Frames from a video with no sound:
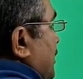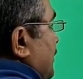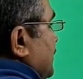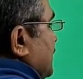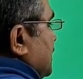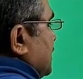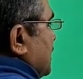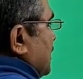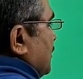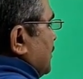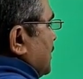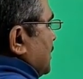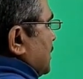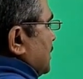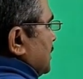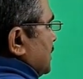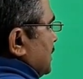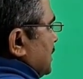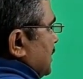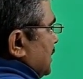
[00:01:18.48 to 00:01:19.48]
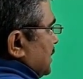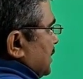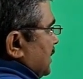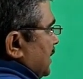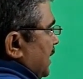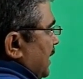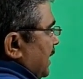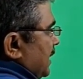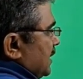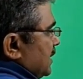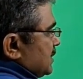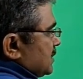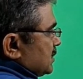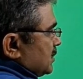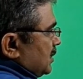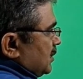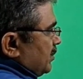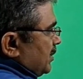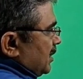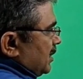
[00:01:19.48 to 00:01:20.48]
of the tower, the angle
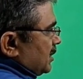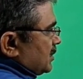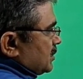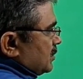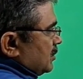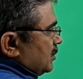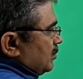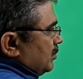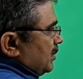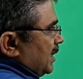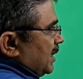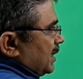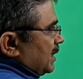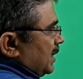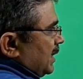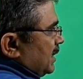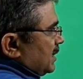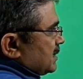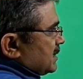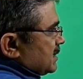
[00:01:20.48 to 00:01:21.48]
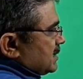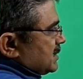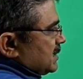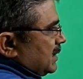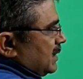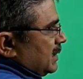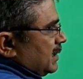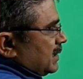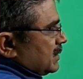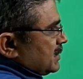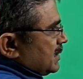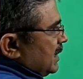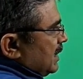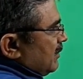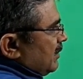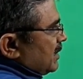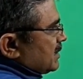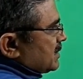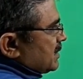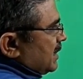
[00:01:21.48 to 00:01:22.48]
should make like 60 degrees. The
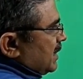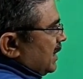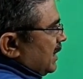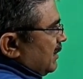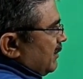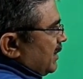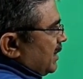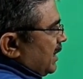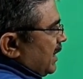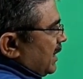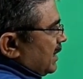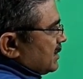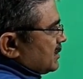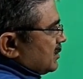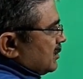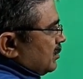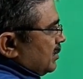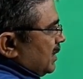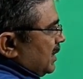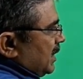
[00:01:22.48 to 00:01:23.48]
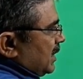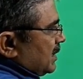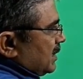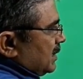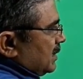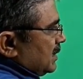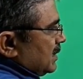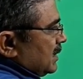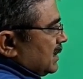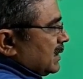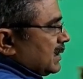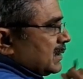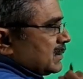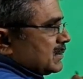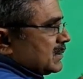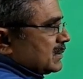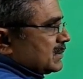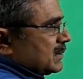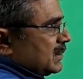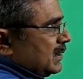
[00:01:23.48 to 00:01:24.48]
elevated angle should be like
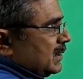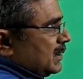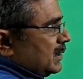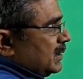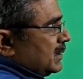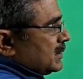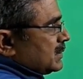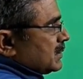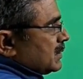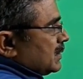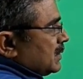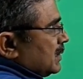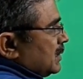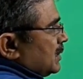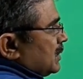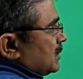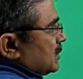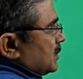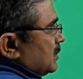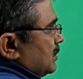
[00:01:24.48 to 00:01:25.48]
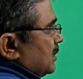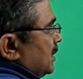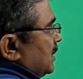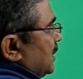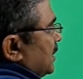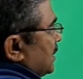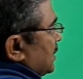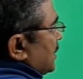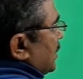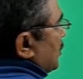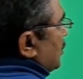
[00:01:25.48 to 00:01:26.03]
60 degrees. So here the